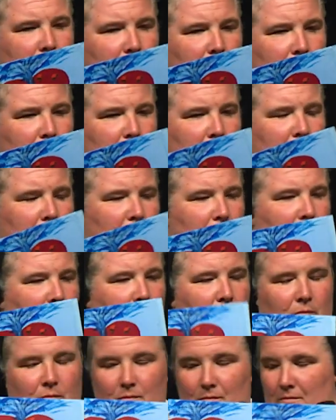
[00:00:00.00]

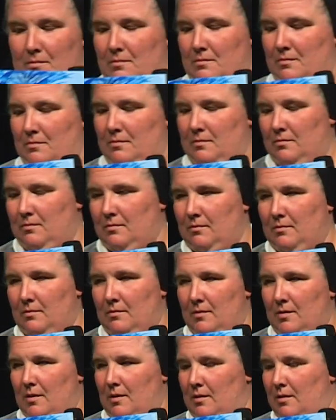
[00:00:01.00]

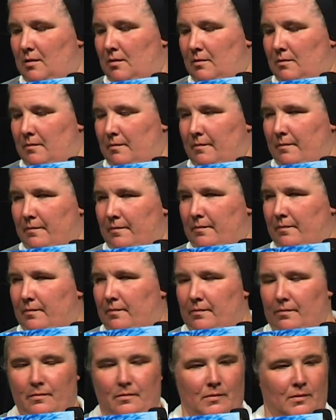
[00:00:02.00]

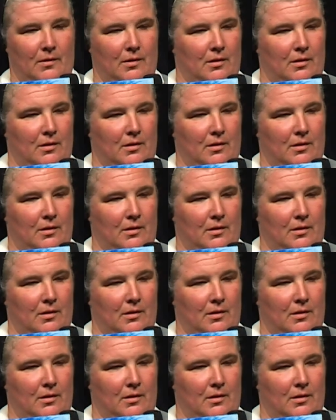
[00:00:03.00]
(silence)